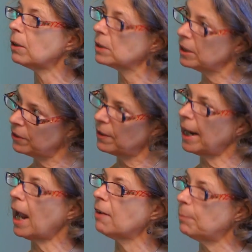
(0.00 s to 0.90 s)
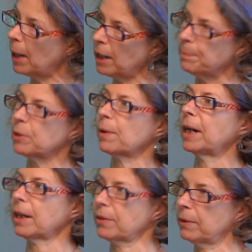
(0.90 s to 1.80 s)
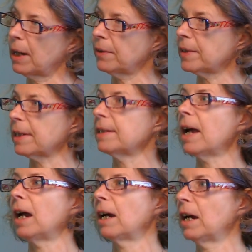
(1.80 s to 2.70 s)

only do they have pipes running throughout this entire